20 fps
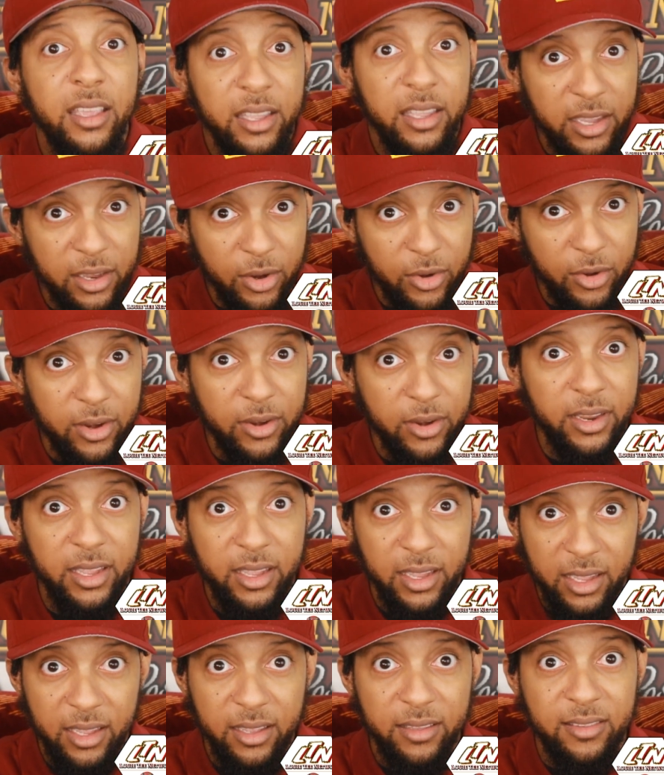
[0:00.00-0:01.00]
Here
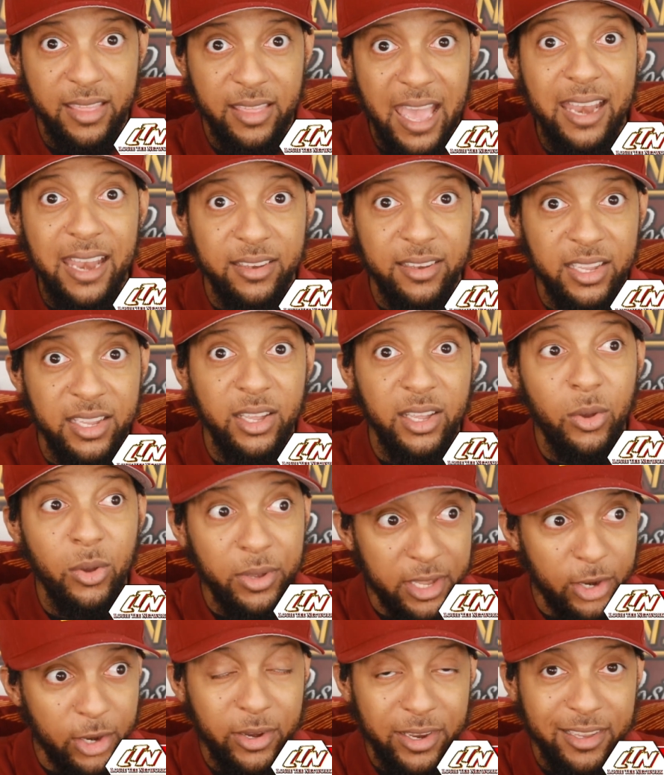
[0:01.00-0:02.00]
is that deal.
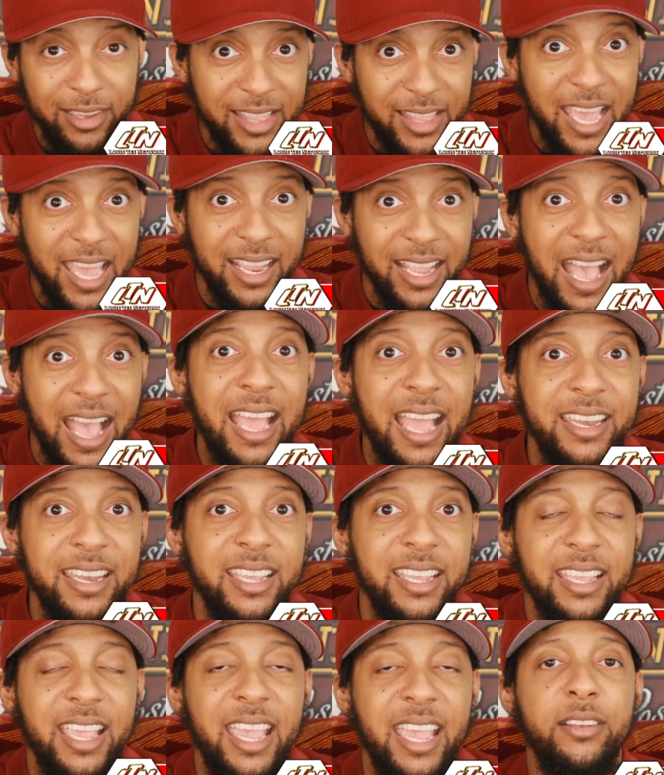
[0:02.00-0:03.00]
Here is that guy,
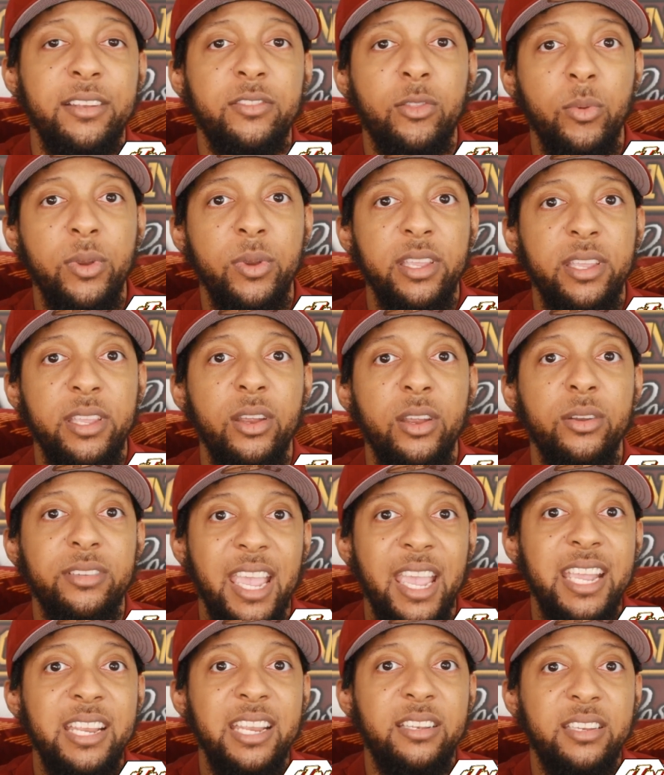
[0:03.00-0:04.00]
Nick Gates, 3 years,
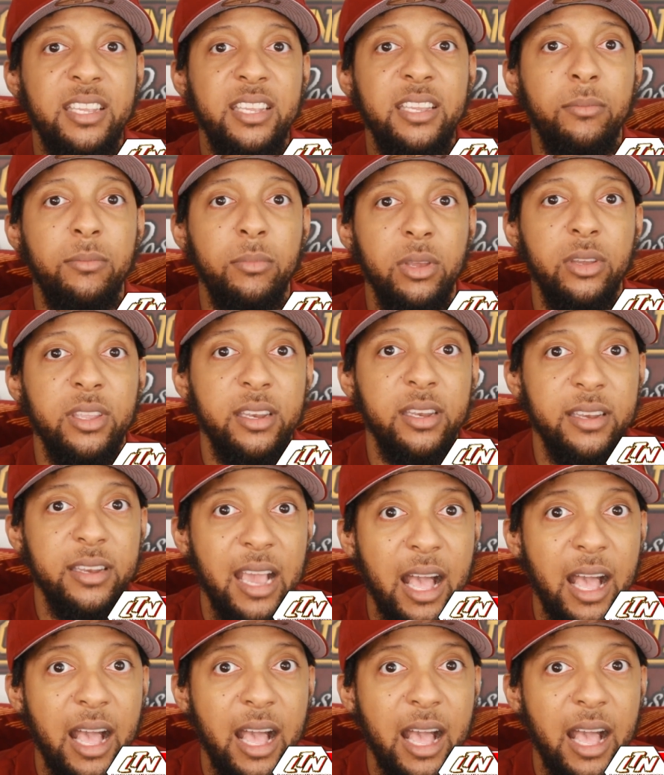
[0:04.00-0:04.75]
$18 million.